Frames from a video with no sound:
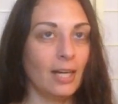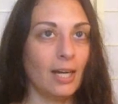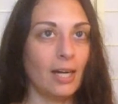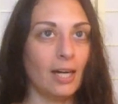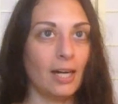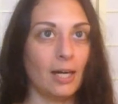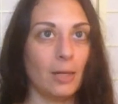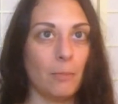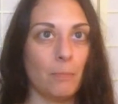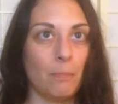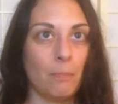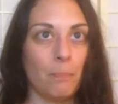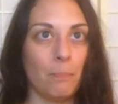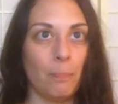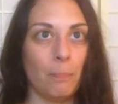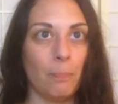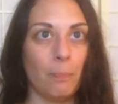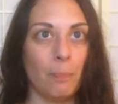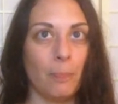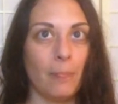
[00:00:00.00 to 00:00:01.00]

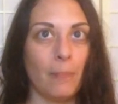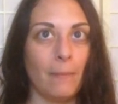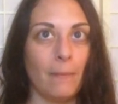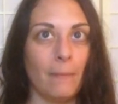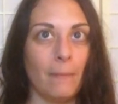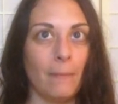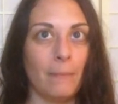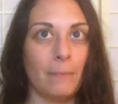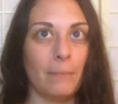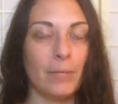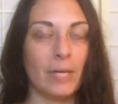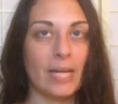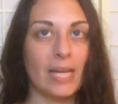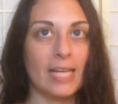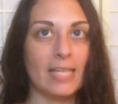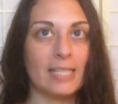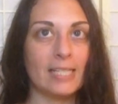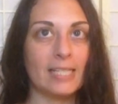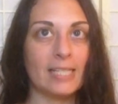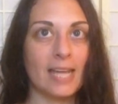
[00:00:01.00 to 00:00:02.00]
but
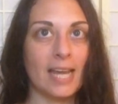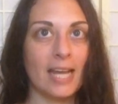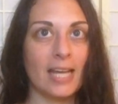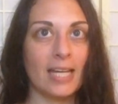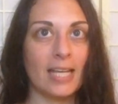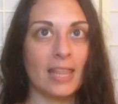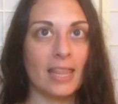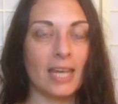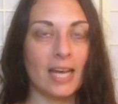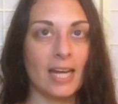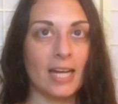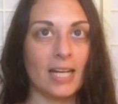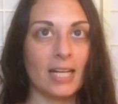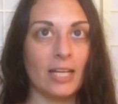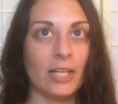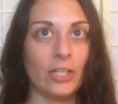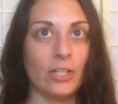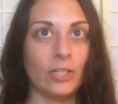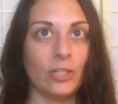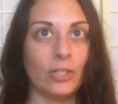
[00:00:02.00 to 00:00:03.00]
it's saying
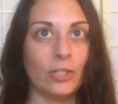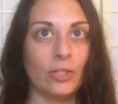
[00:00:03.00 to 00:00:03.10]
that